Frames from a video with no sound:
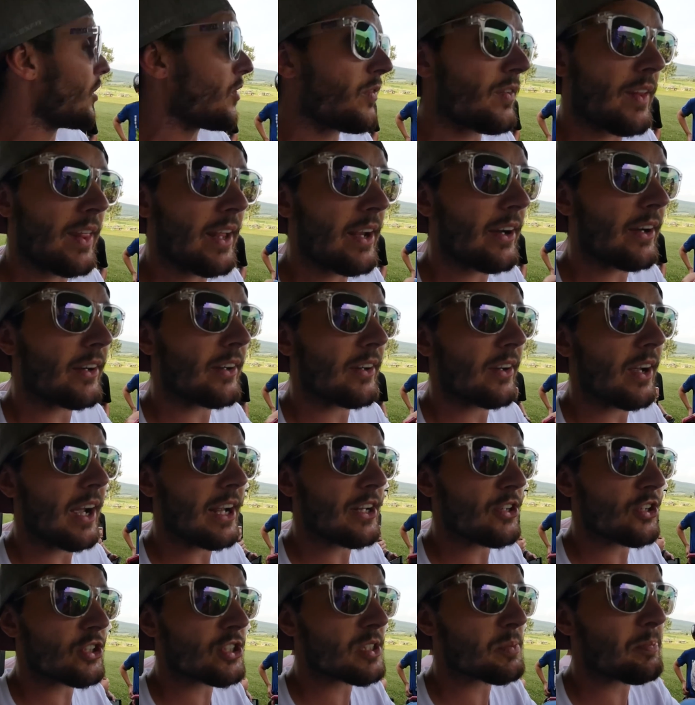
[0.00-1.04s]
over there,
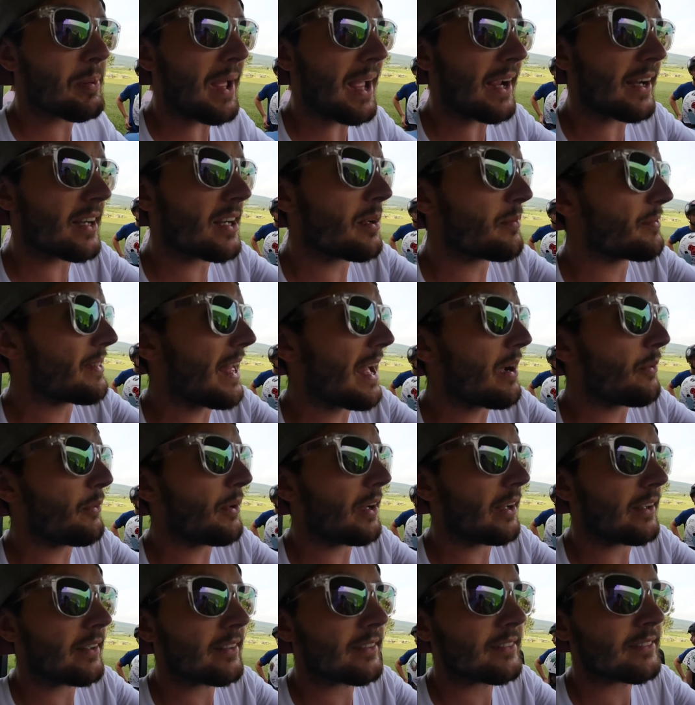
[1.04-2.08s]
and you're just backing up that
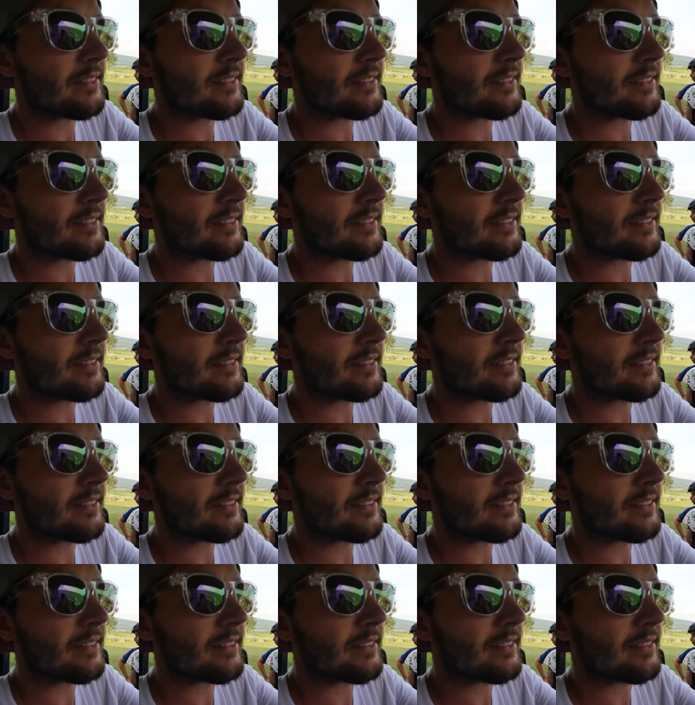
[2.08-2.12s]
way.